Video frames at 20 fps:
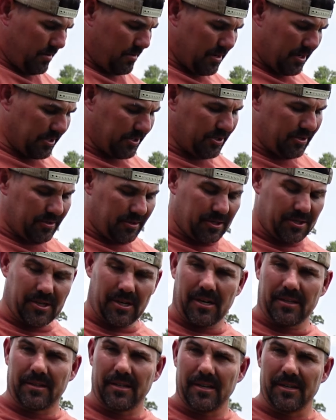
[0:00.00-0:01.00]
I shouldn't have
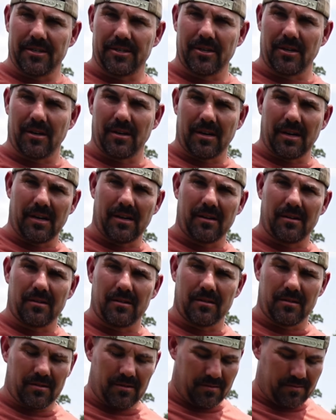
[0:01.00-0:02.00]
shot that shot.
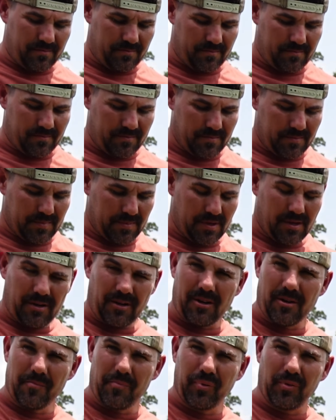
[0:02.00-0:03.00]
I
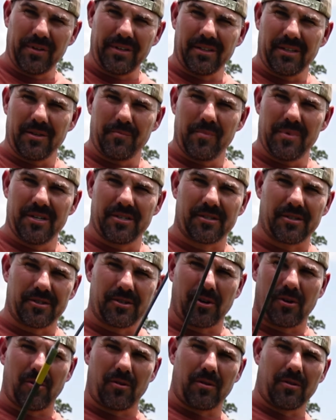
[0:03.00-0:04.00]
completely missed the
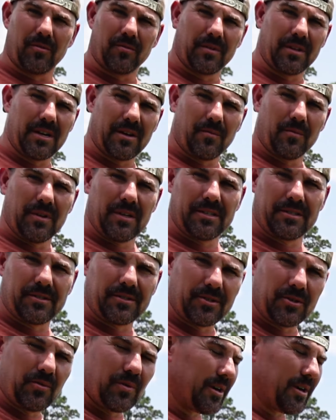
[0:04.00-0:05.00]
target on that one. That's 2